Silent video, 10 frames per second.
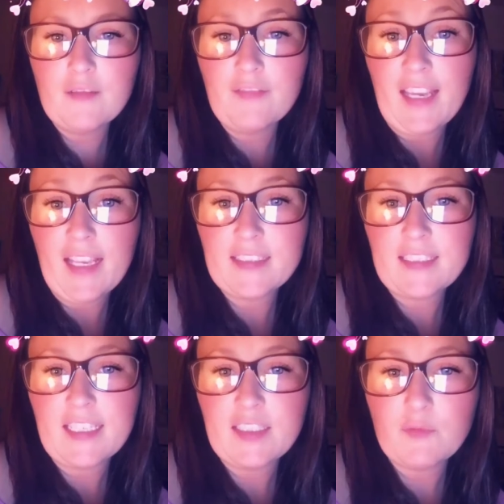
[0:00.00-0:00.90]

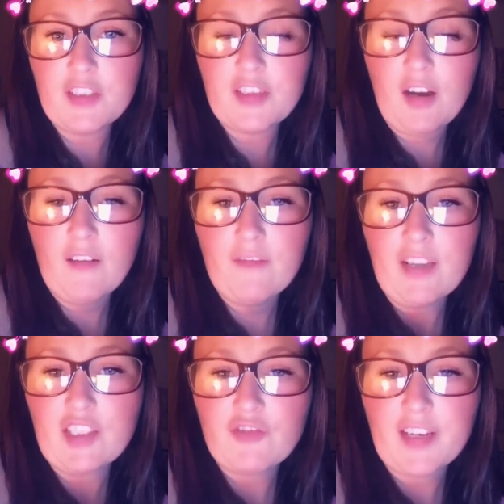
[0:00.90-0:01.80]
VSDs, which are
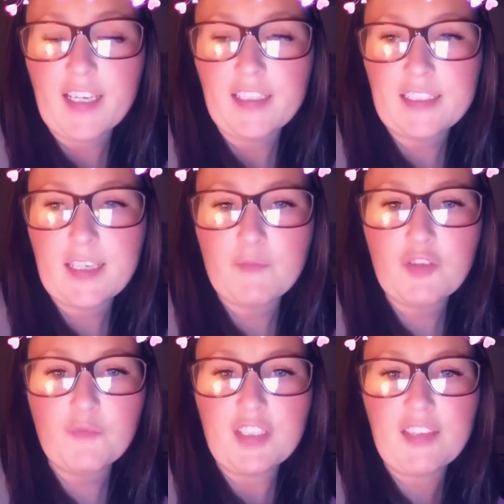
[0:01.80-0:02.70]
ventricular
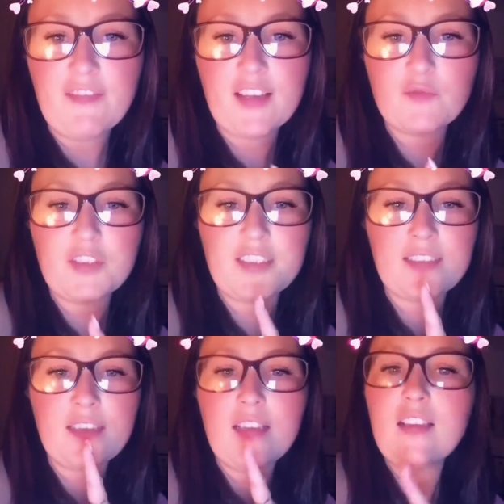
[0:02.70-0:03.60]
septal defect, which
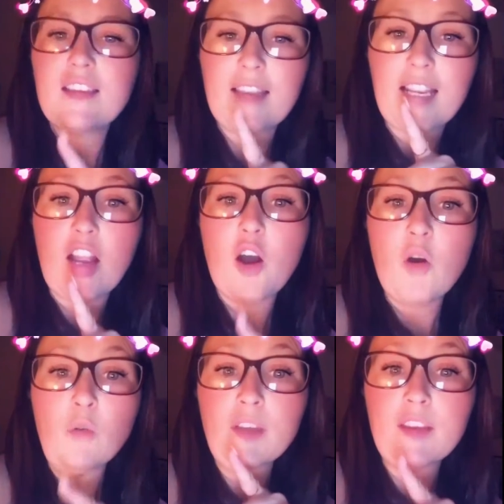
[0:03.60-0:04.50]
is like a
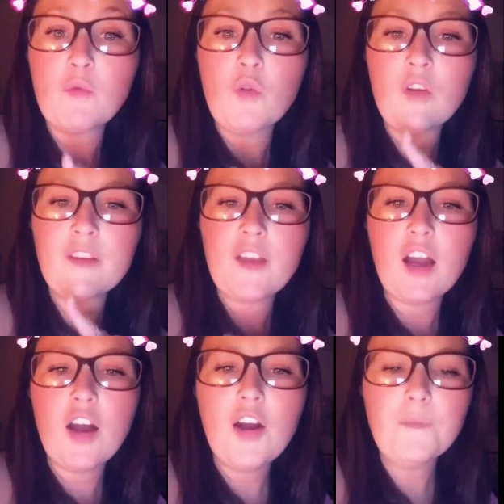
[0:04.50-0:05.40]
hole in the wall in the
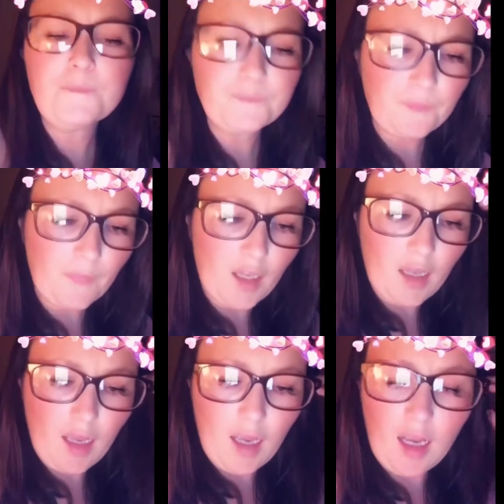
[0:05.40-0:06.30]
heart.
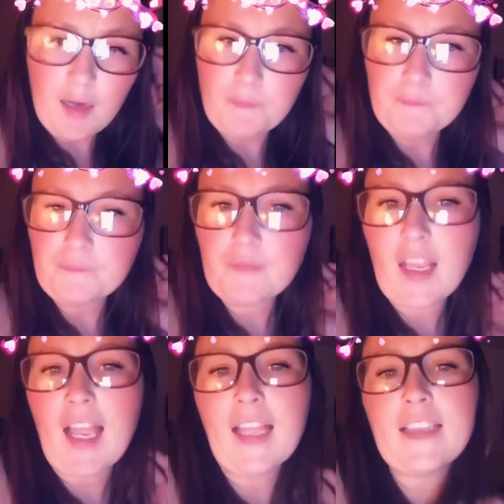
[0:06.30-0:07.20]

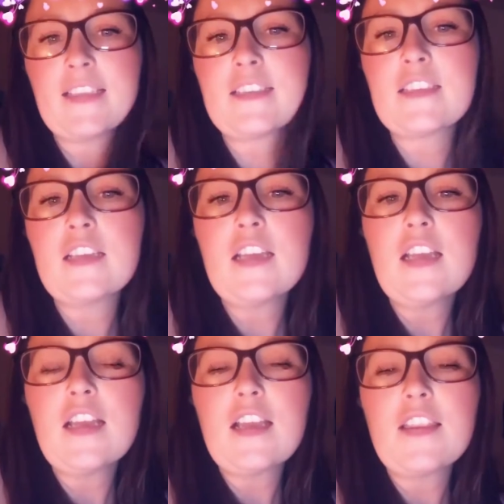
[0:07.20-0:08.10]
And
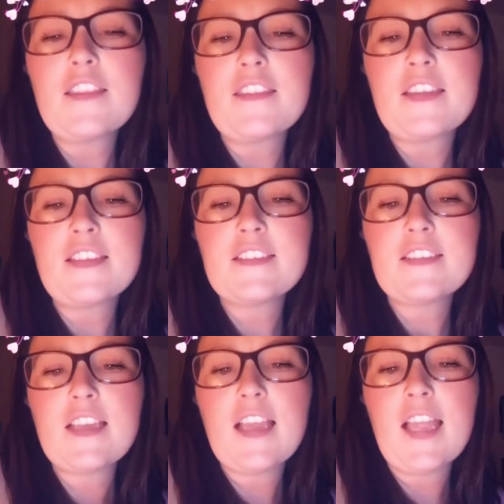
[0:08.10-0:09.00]

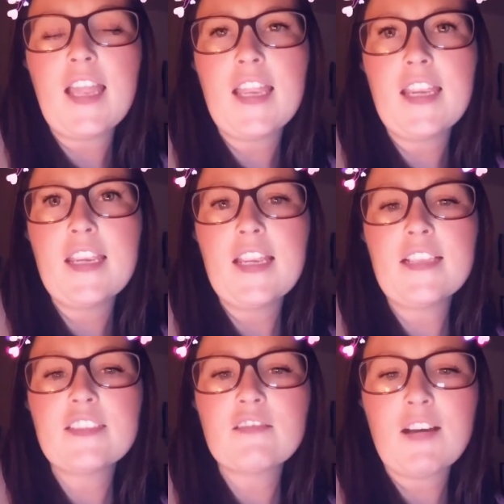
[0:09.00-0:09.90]
there's a
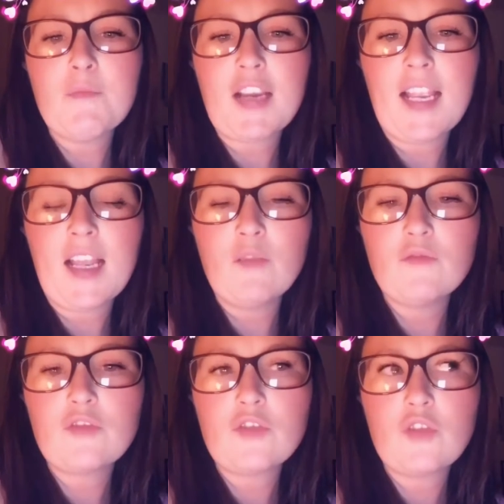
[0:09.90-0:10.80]
Instagram
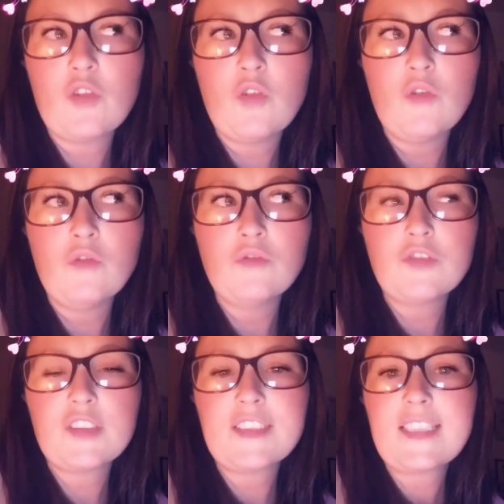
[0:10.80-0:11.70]
account
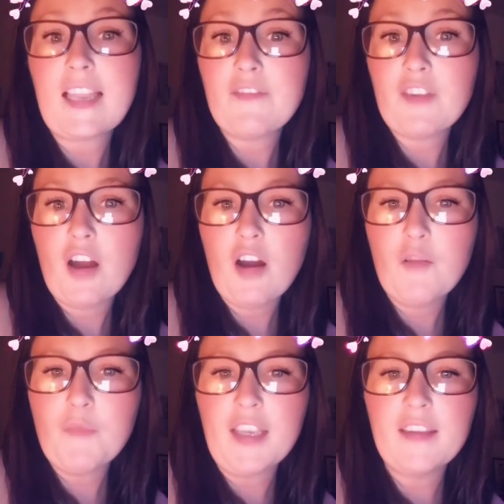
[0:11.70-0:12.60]
called Save the
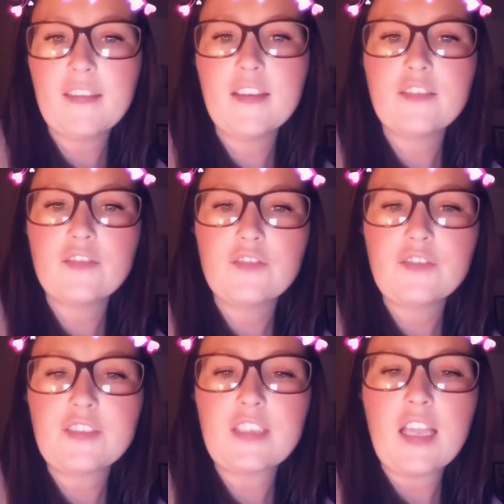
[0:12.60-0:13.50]
Heartbeat that
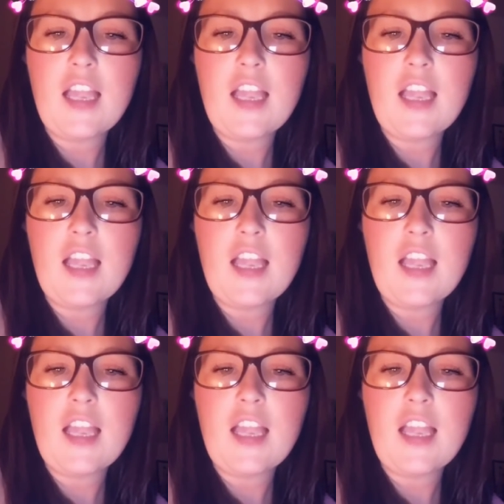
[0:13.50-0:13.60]
does